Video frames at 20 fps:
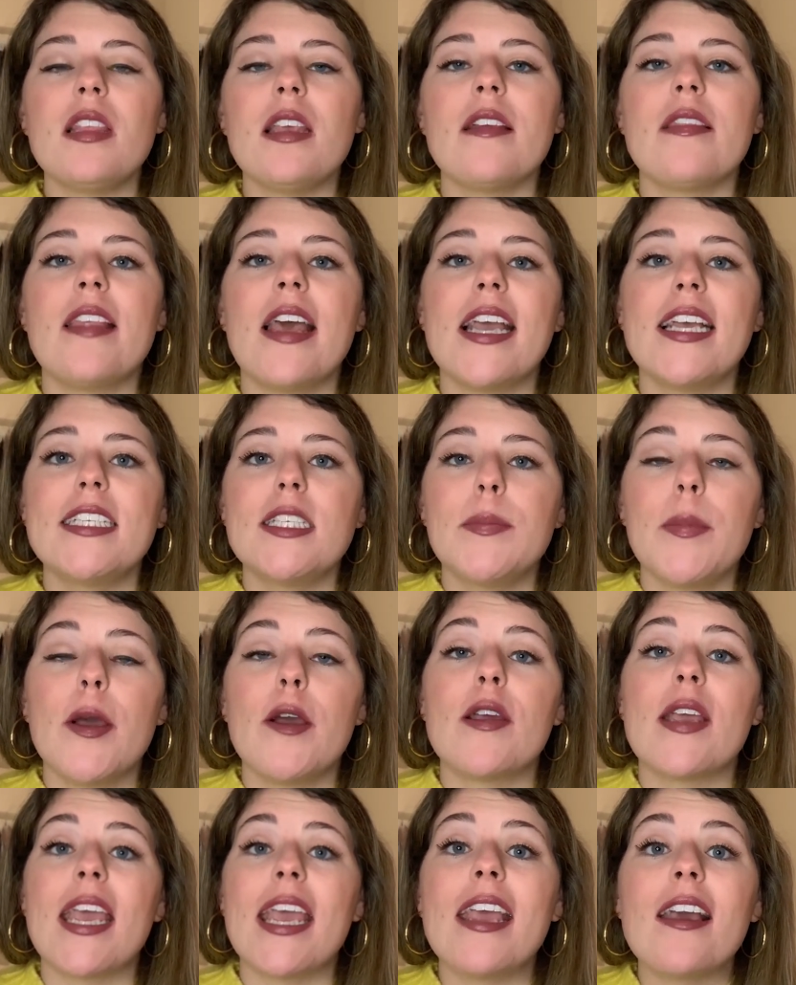they spoke
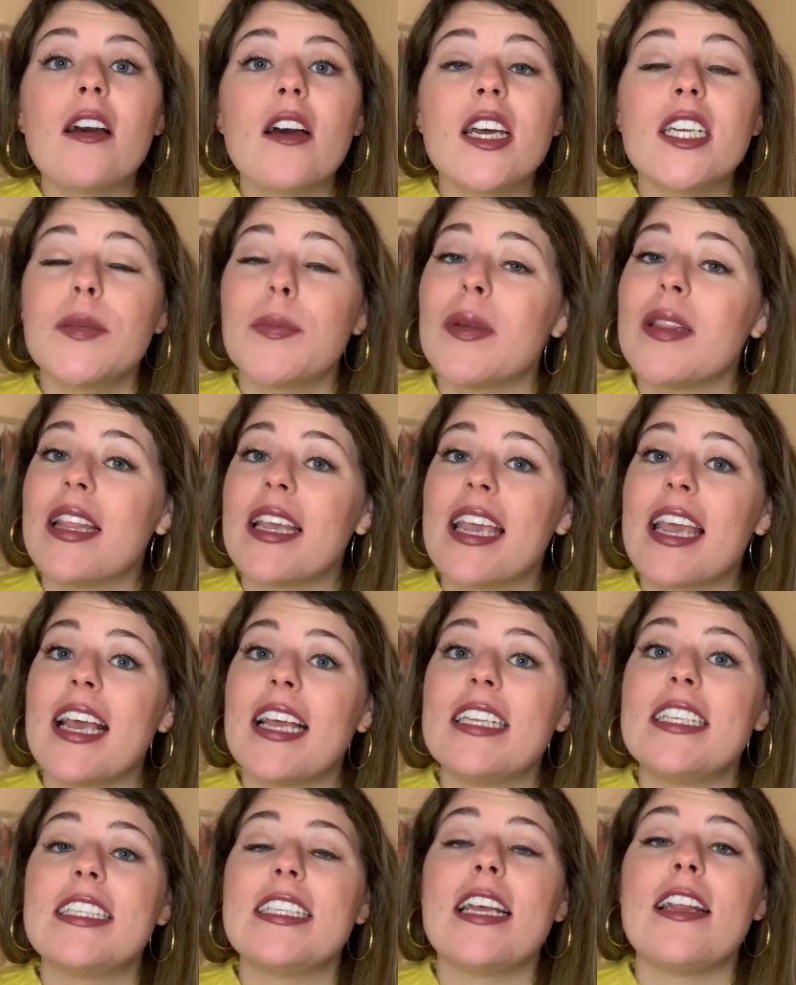English, but the
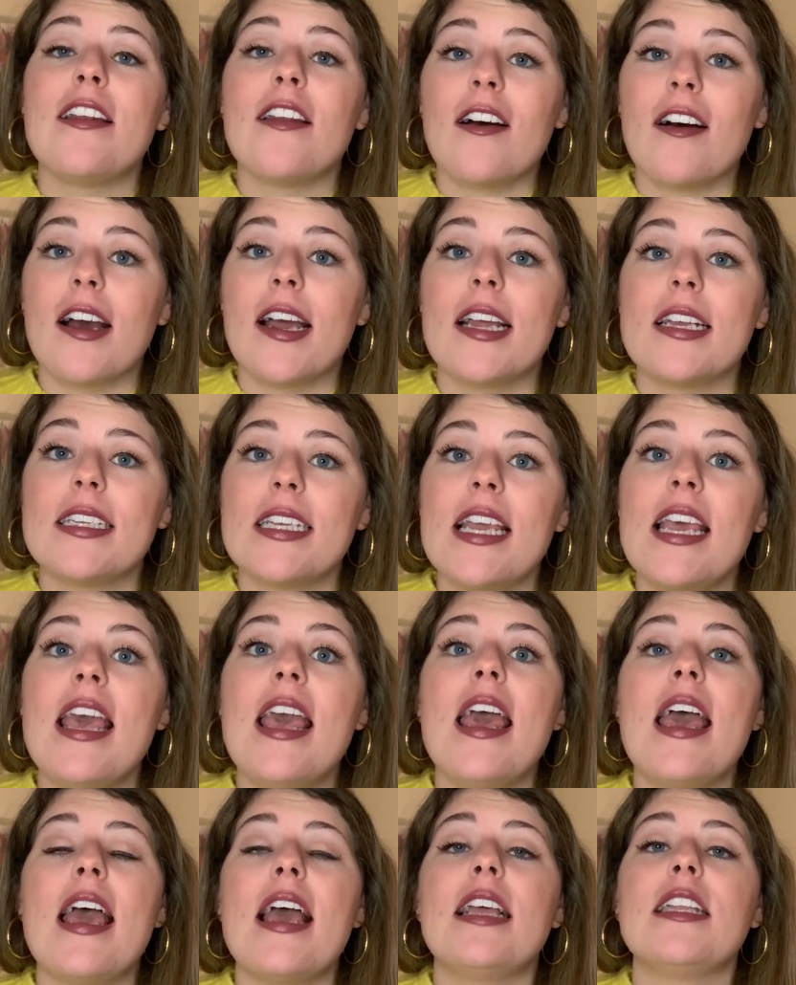kids did not.
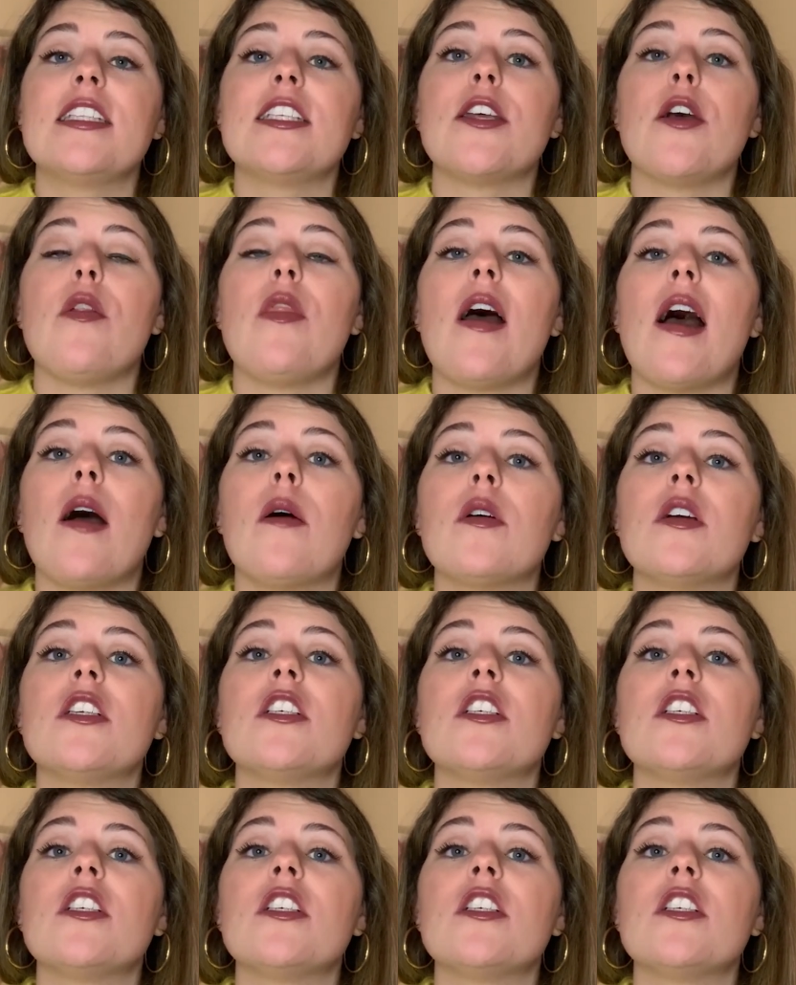And so that was